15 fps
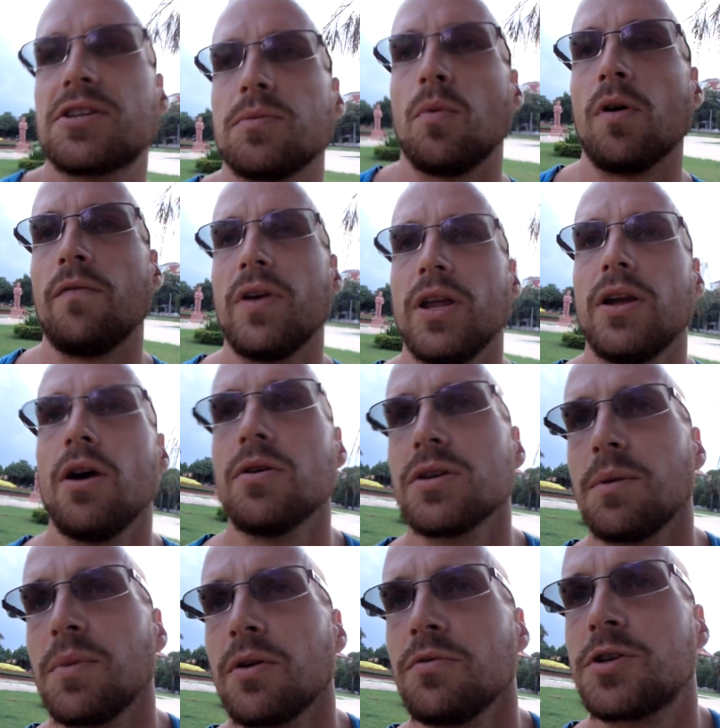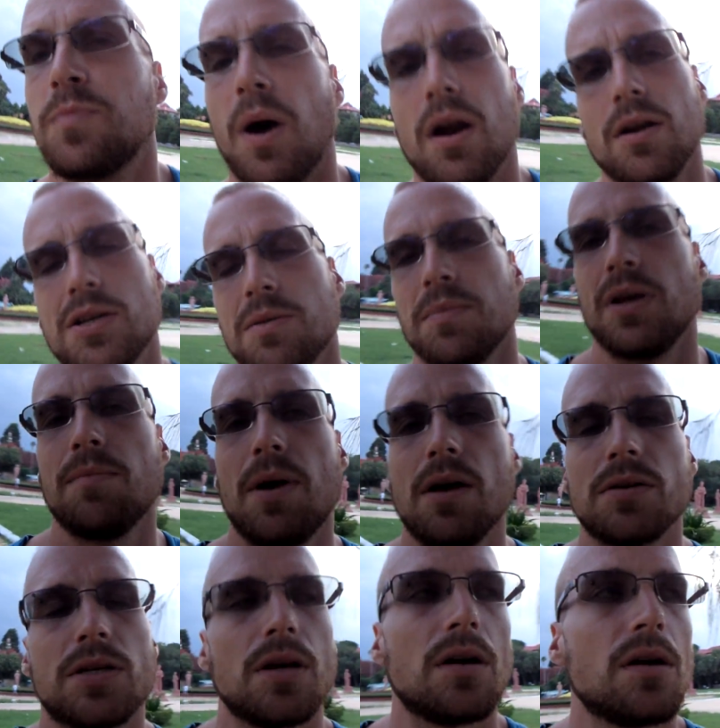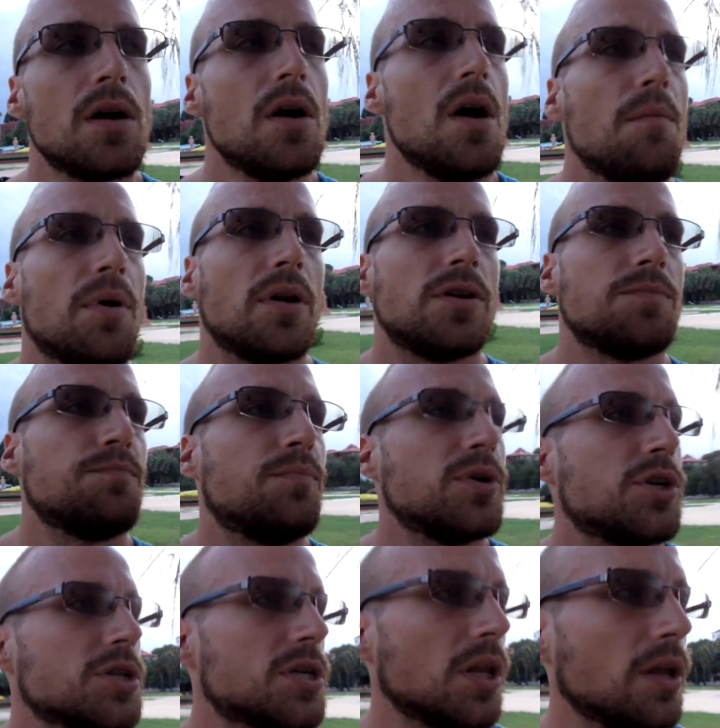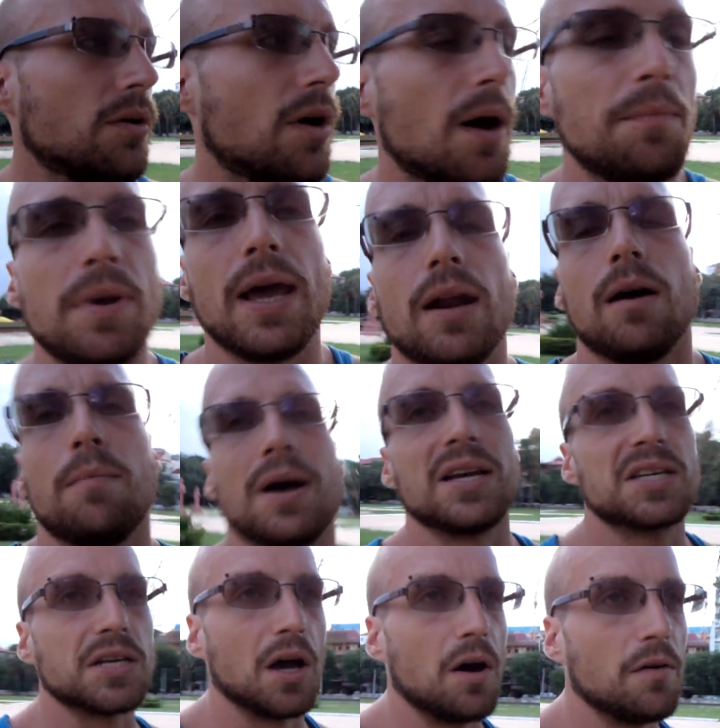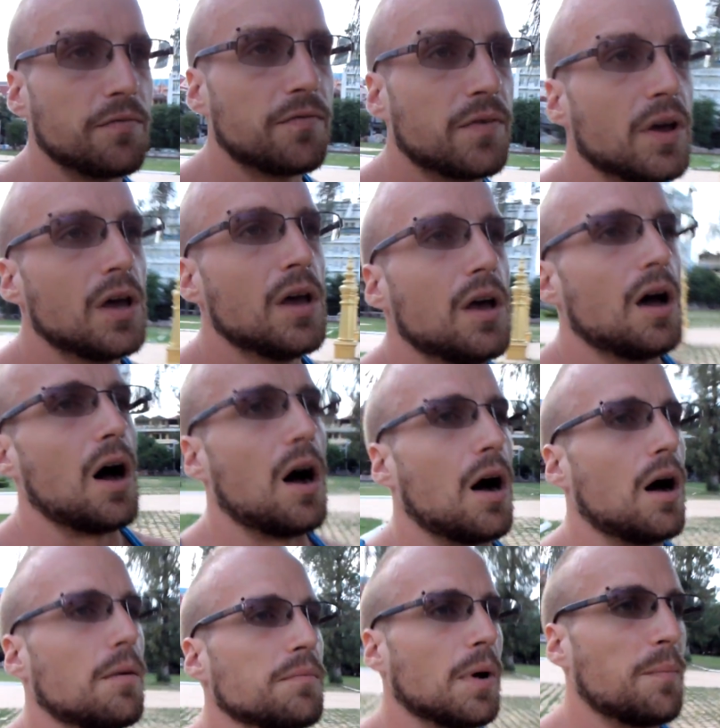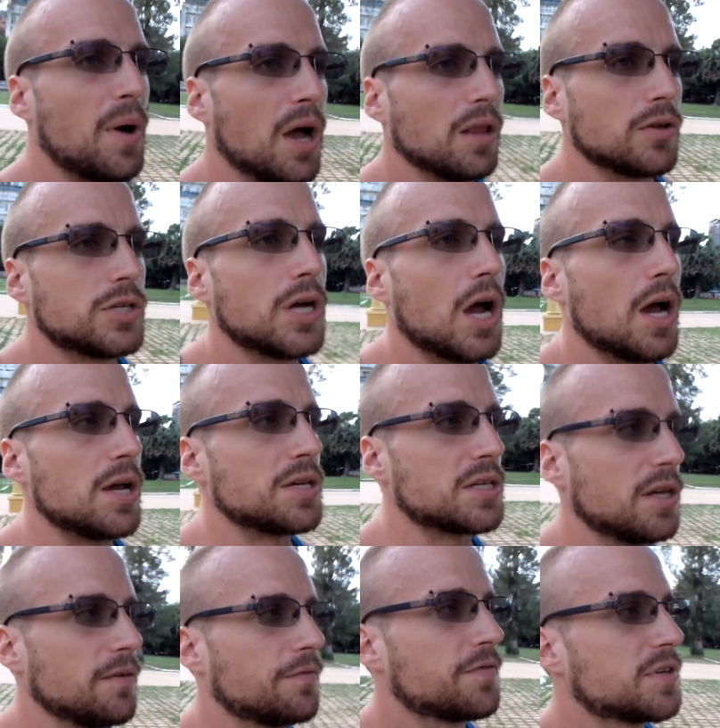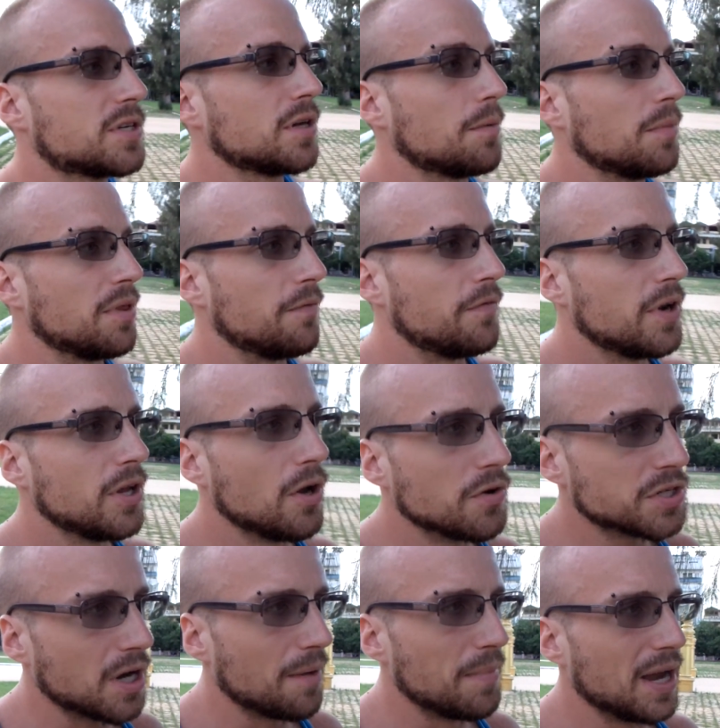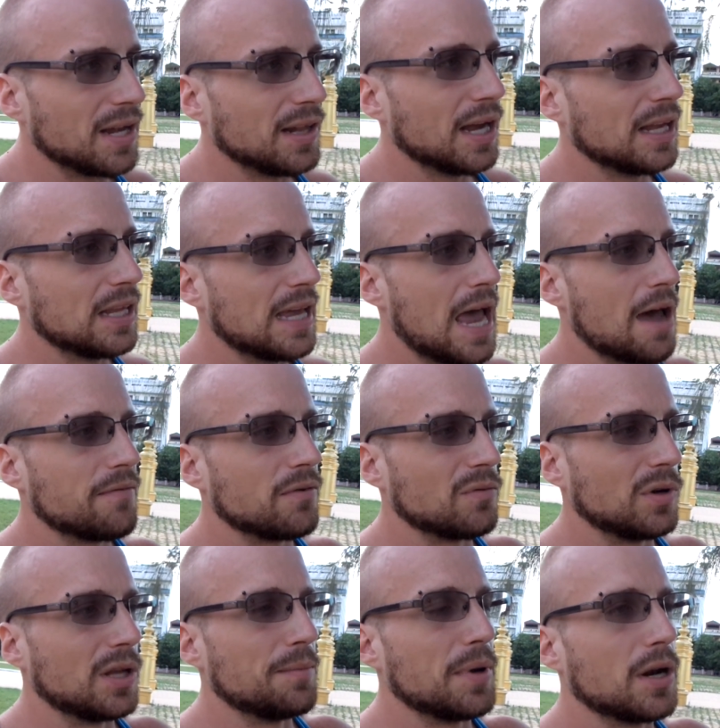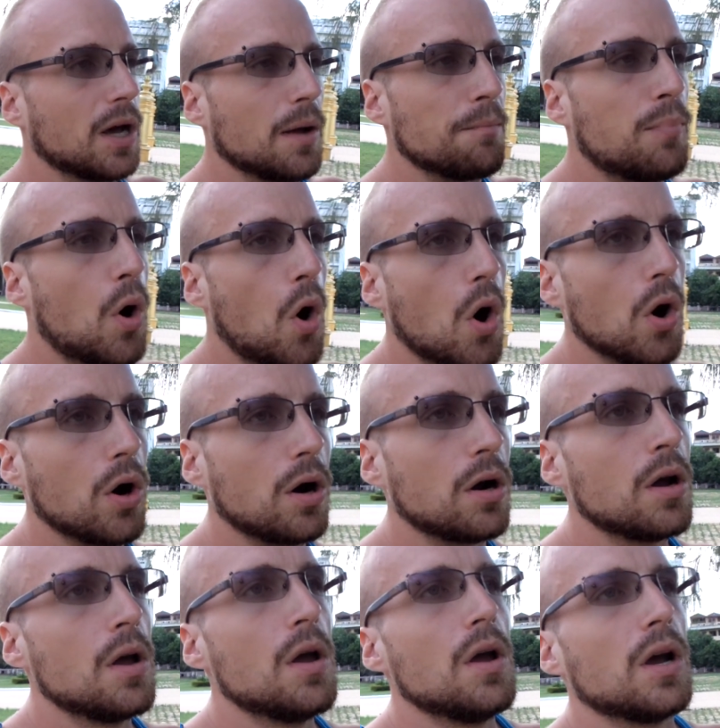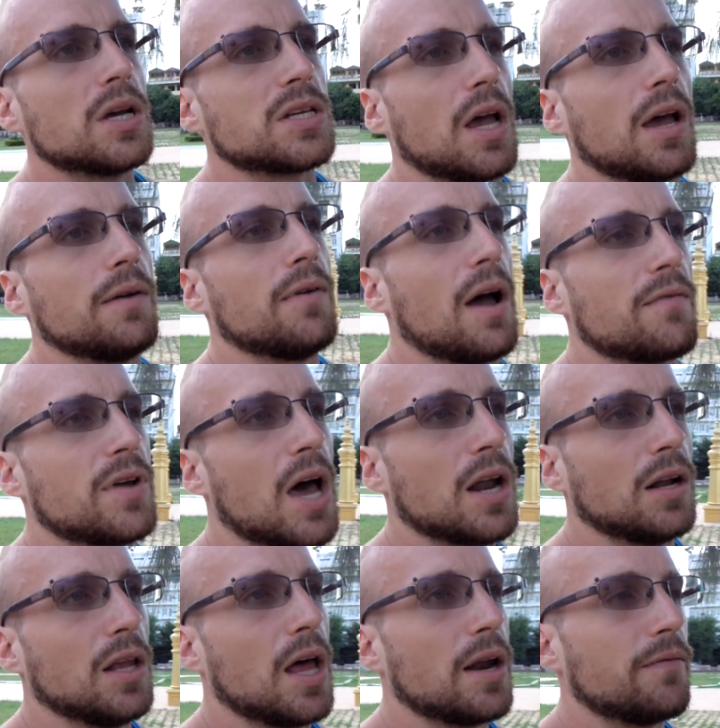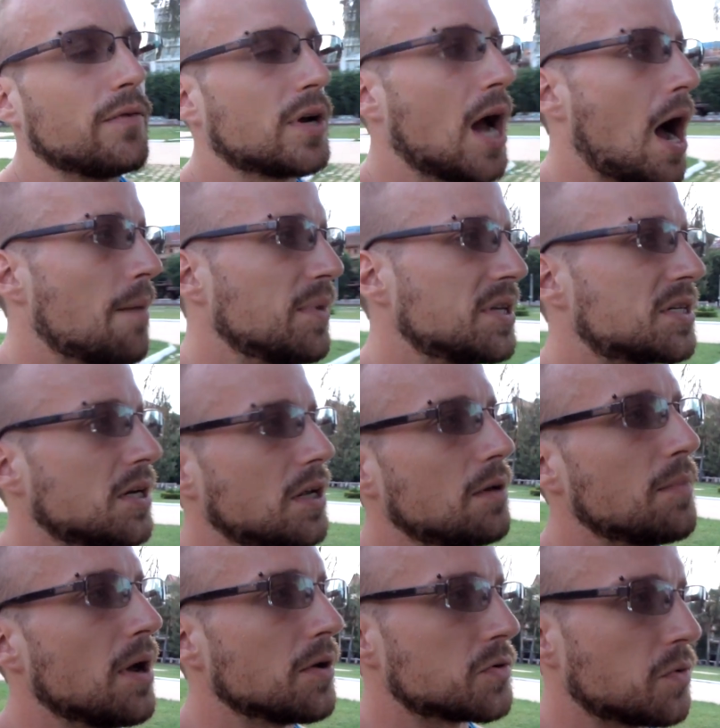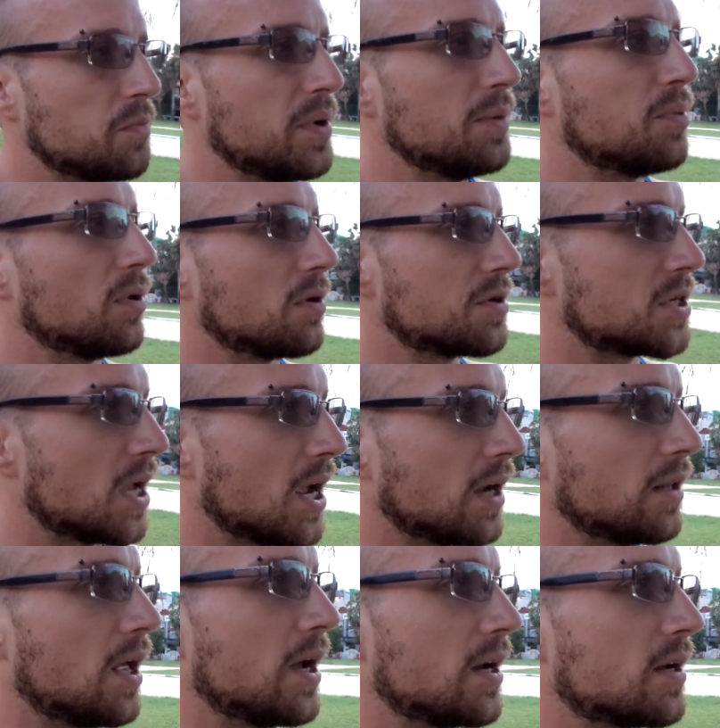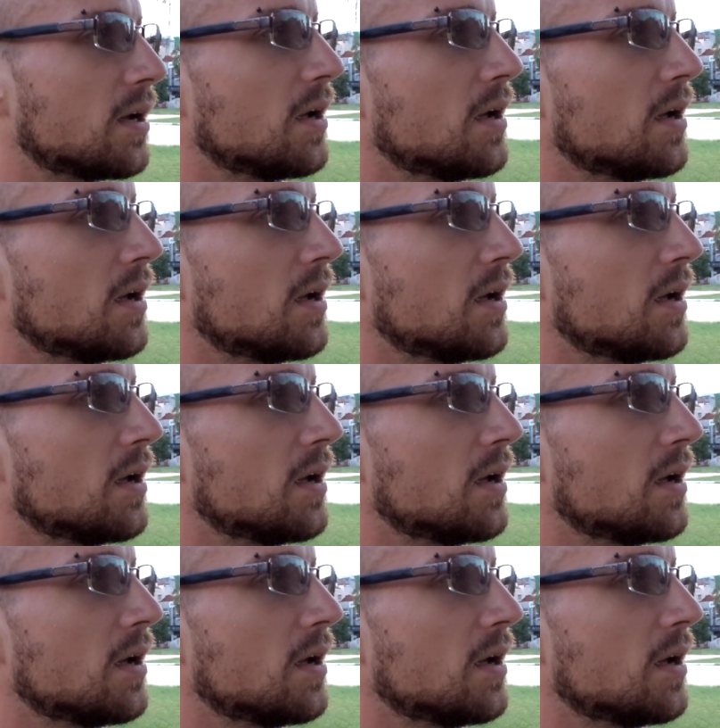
some more videos. I'm going to respond to some emails here, but just a little update on myself. Apologize if some of the videos I've made lately haven't really been on par, because I've gotten a lot of comments and emails where people are saying, like